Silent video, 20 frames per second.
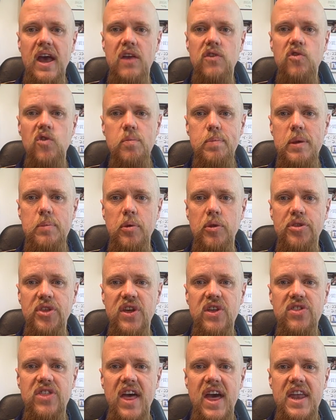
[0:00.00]
And so people
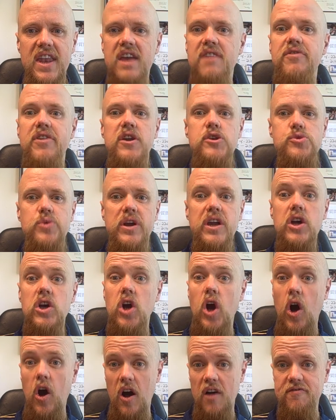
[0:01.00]
think that if they drink
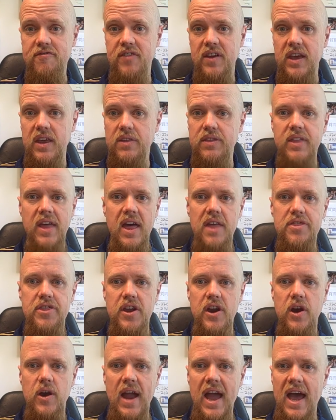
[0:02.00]
coffee, that
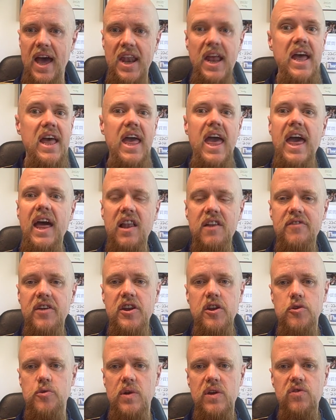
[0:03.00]
they're at
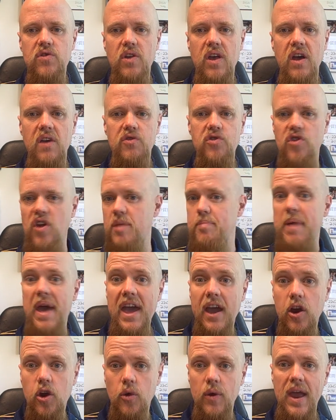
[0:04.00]
elevated risk of, say,
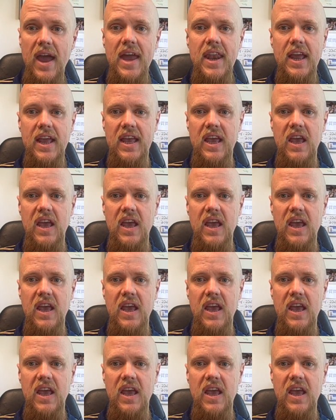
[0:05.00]
pancreatic